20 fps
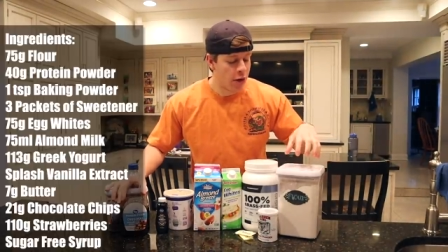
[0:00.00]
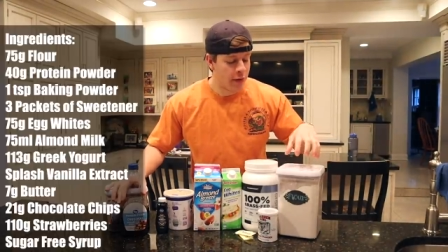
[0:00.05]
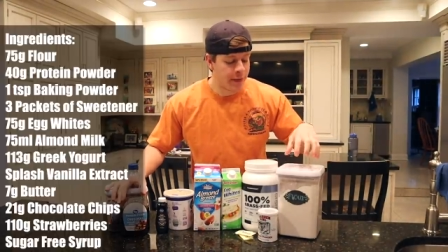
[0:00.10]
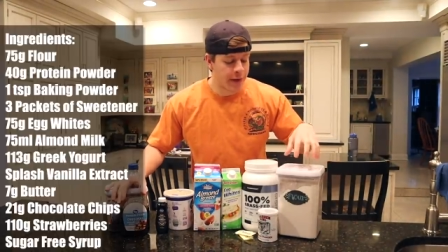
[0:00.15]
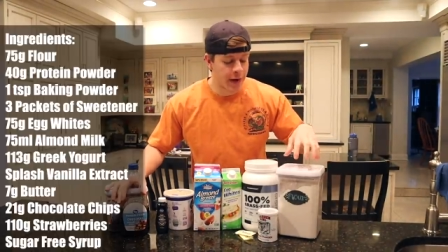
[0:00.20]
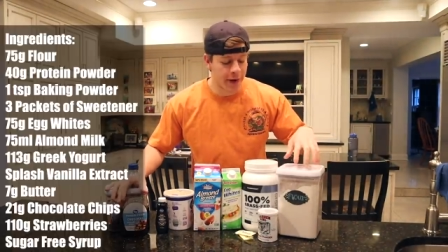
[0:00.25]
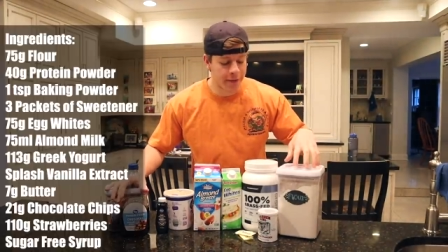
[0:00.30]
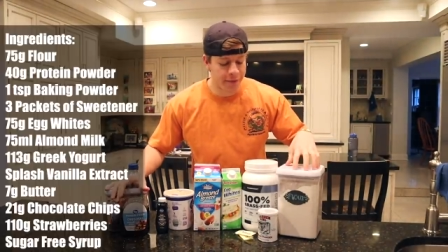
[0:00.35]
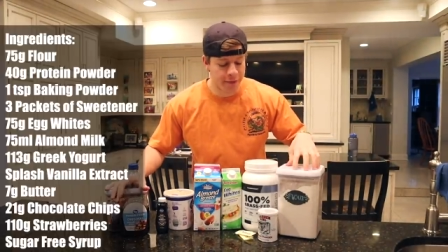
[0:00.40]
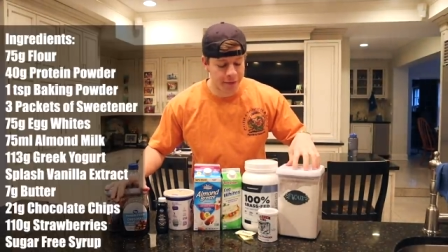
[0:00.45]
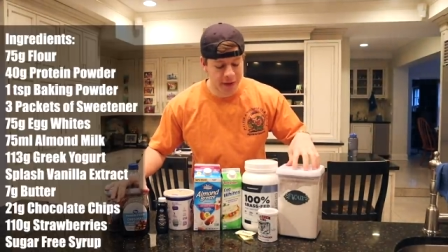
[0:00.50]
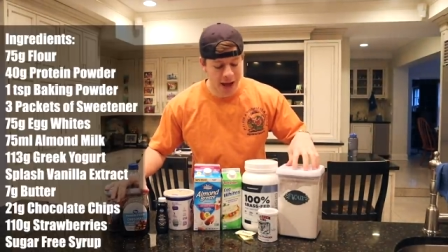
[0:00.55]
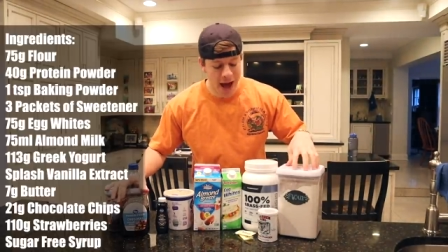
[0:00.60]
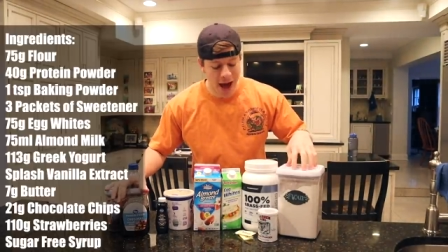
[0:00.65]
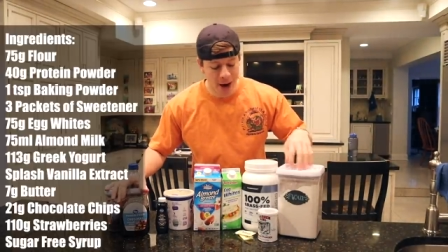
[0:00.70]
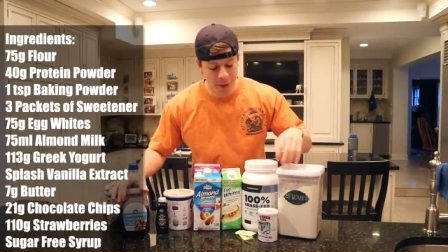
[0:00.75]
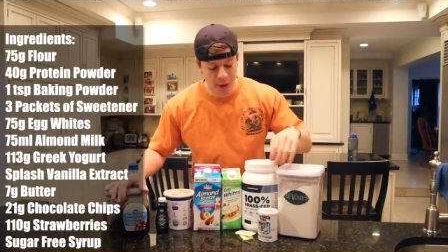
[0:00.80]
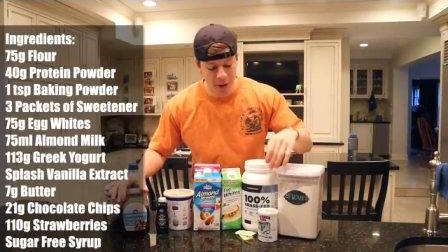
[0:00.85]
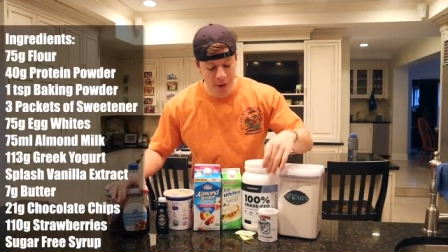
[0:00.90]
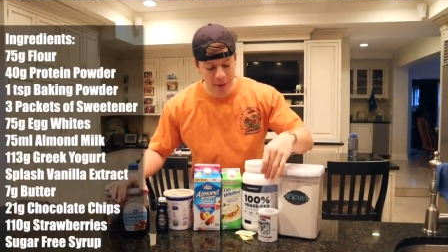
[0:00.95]
We've got
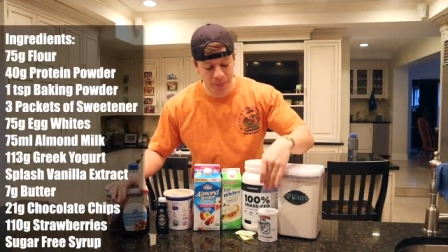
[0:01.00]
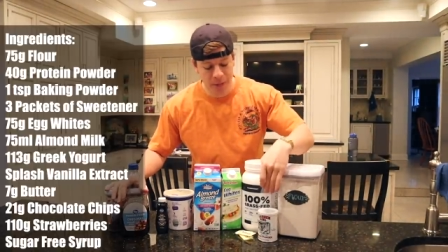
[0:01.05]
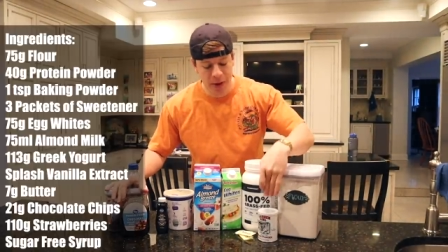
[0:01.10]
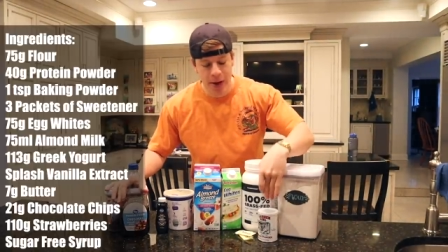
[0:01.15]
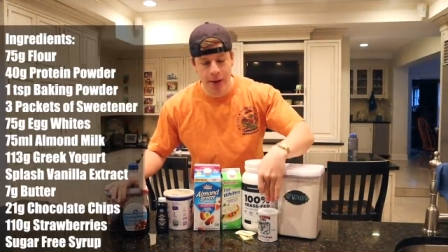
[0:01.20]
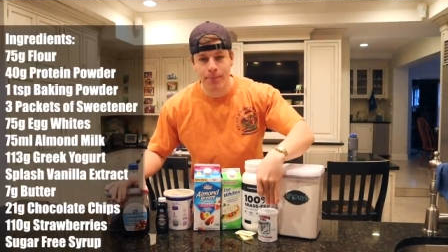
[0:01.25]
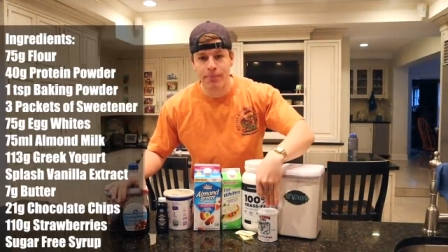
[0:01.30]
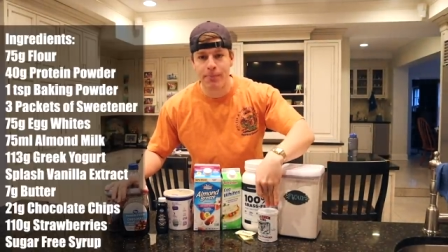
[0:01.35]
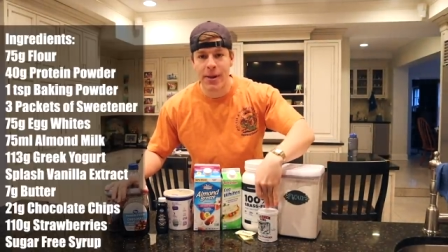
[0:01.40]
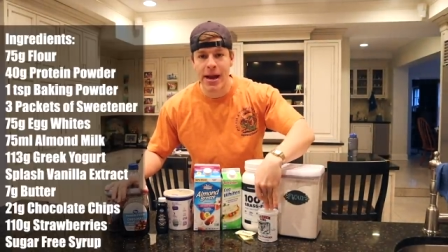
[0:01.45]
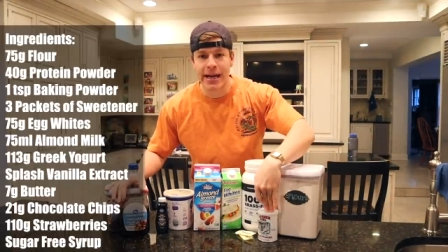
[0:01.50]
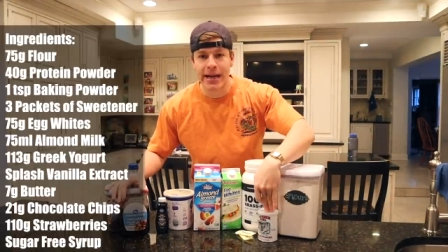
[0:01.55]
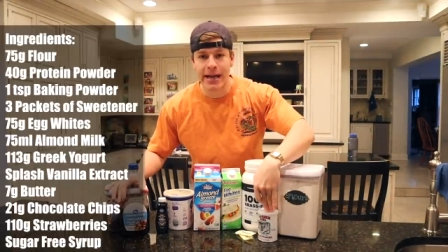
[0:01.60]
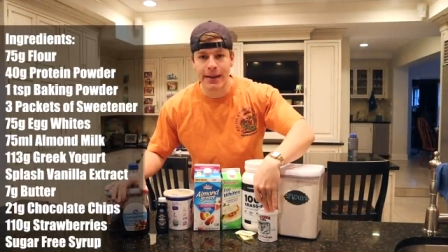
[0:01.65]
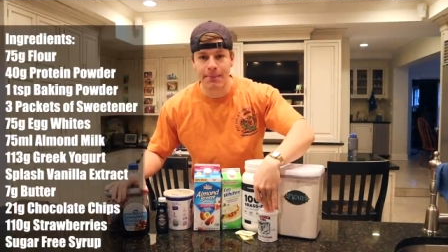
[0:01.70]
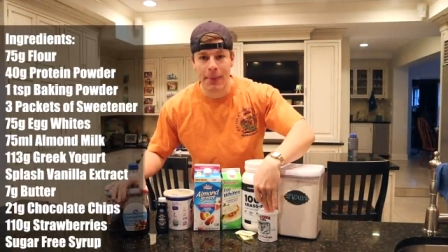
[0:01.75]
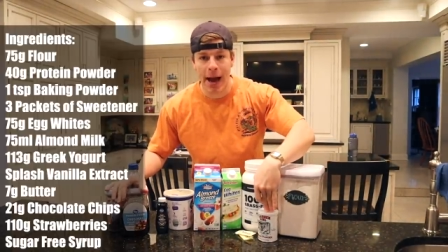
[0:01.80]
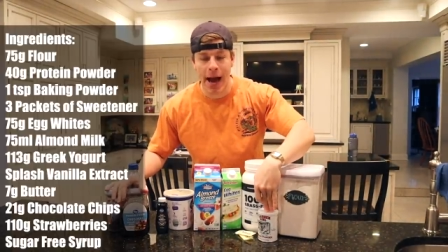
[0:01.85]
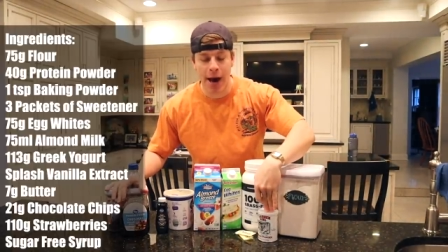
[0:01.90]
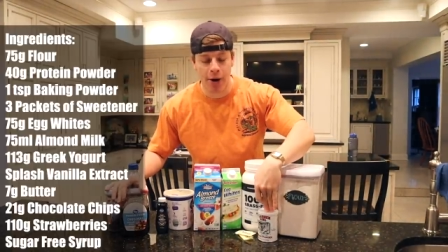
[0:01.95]
flour,
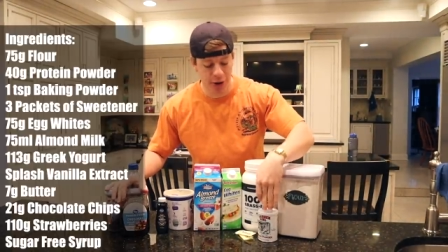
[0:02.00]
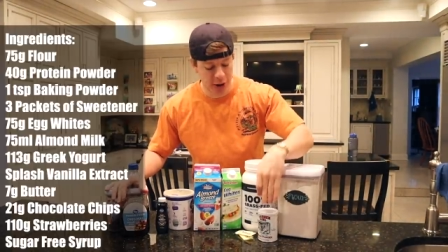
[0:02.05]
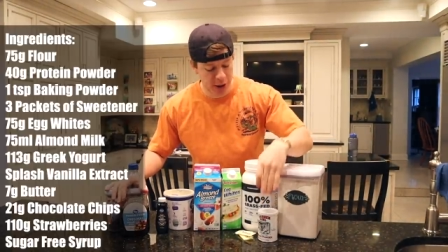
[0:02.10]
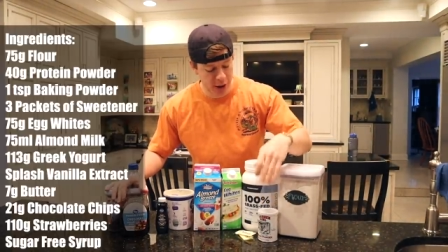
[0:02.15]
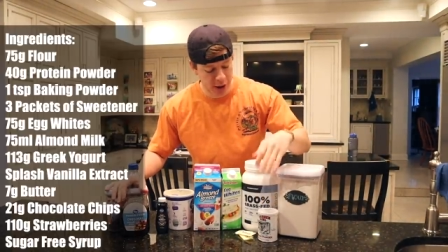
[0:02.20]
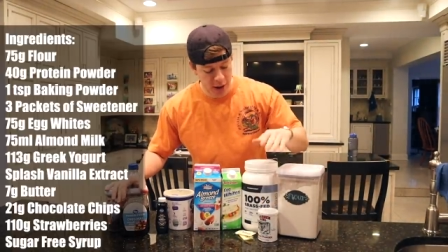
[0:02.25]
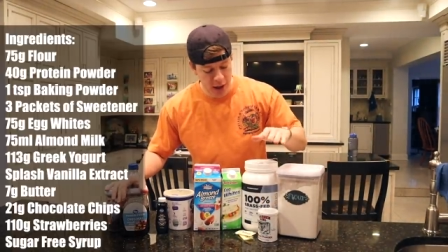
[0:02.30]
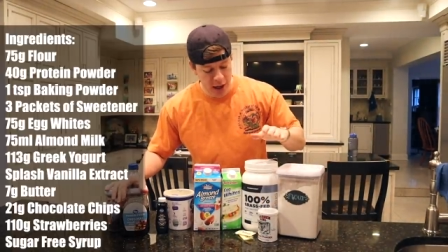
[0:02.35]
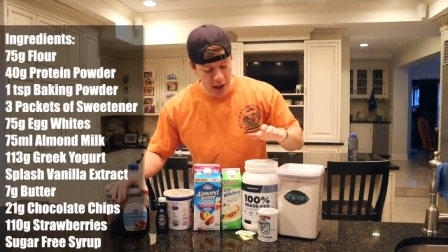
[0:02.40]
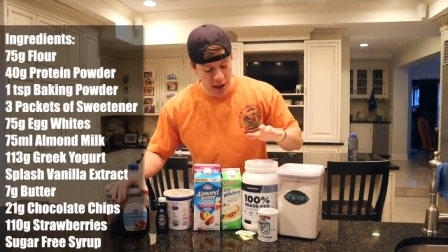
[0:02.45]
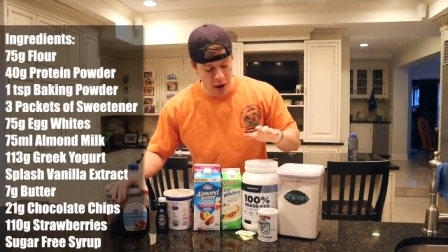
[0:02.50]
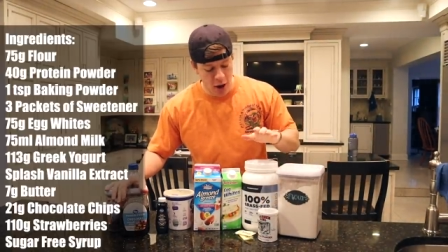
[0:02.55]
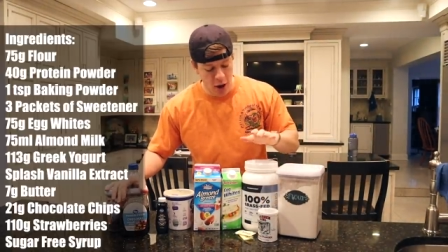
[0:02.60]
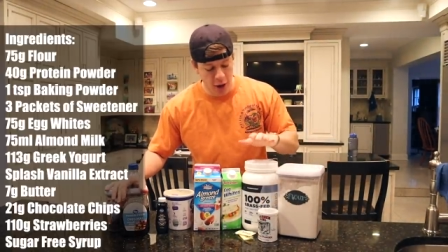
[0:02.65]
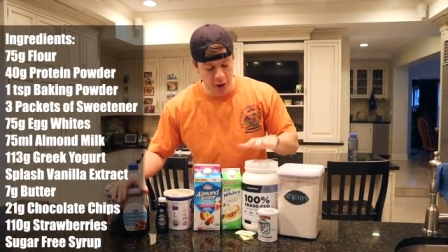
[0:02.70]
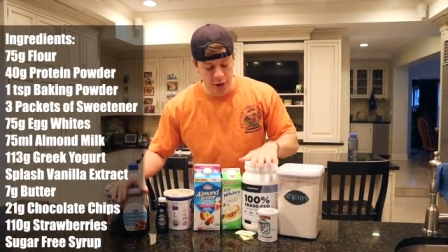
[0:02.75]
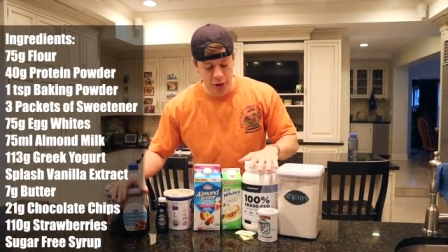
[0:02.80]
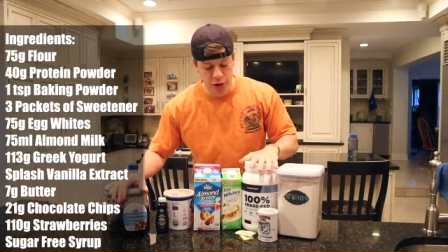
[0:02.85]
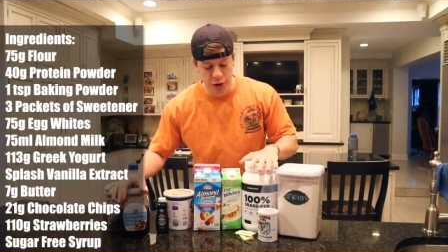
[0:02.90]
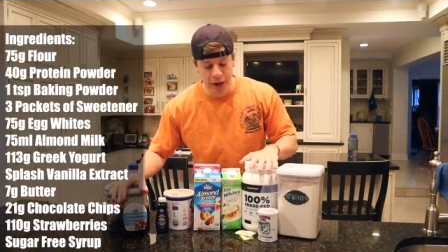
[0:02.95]
baking powder,
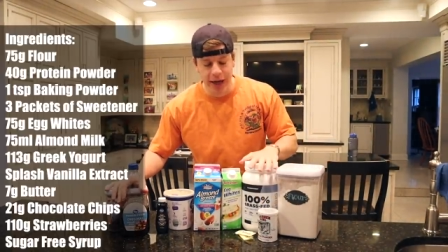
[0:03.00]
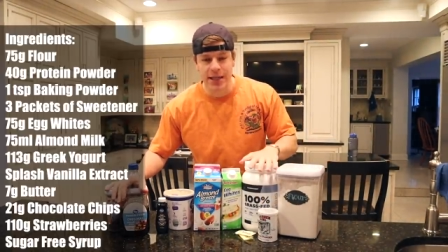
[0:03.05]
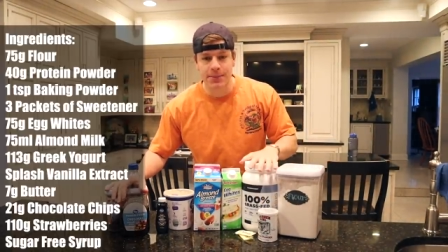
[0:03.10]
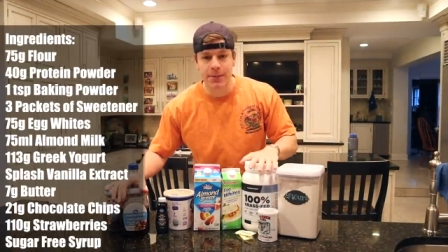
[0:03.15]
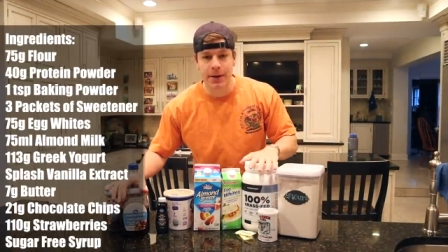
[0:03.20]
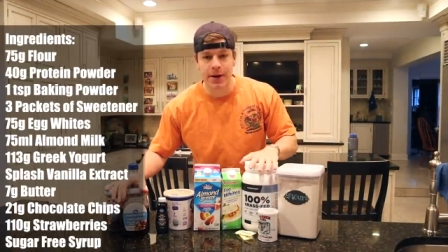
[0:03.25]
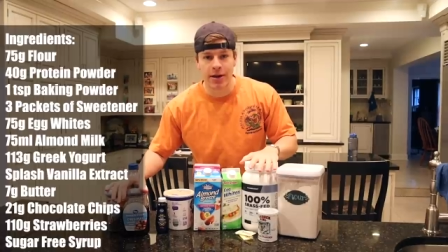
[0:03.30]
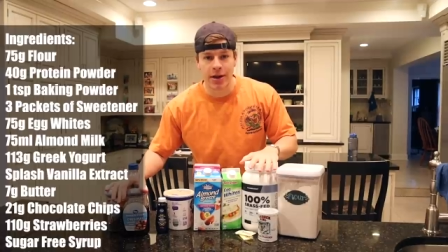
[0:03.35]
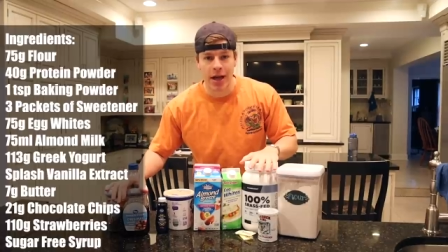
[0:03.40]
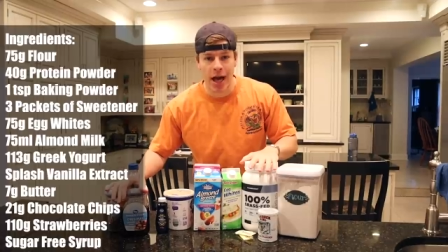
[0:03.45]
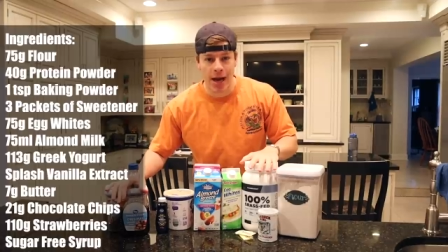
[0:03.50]
our Transparent